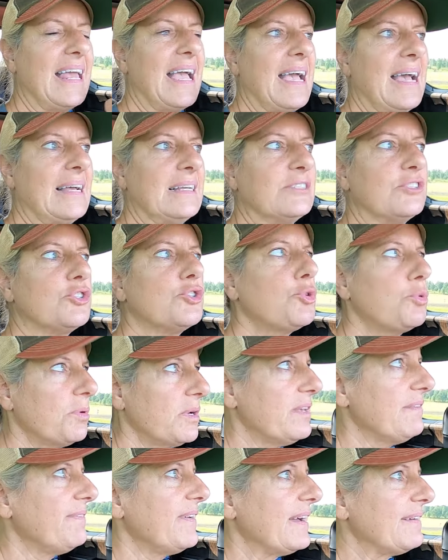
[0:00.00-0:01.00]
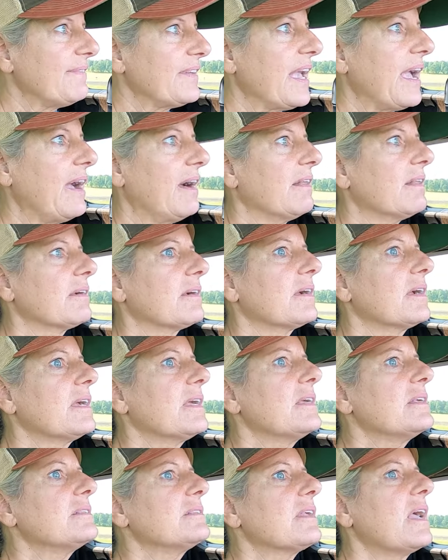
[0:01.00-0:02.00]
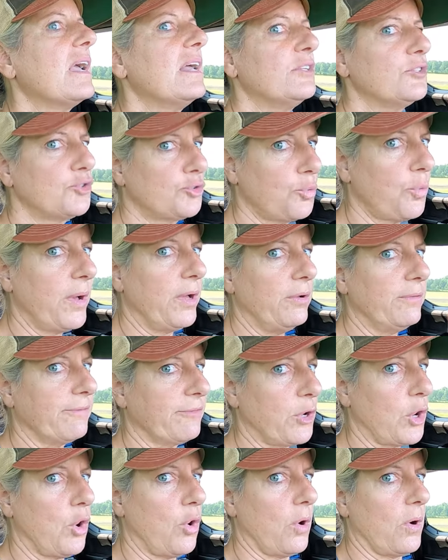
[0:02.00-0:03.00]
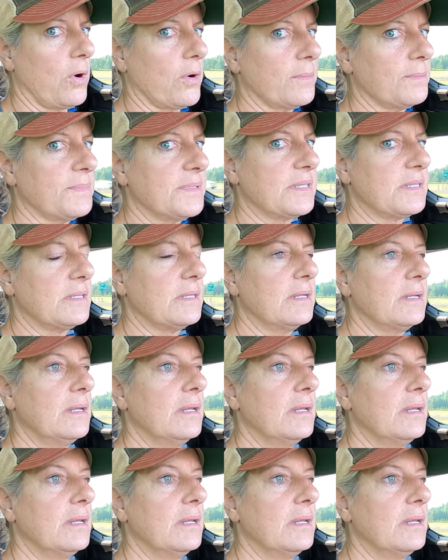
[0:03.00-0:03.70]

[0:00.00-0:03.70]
It has 25 calories and 12 carbs.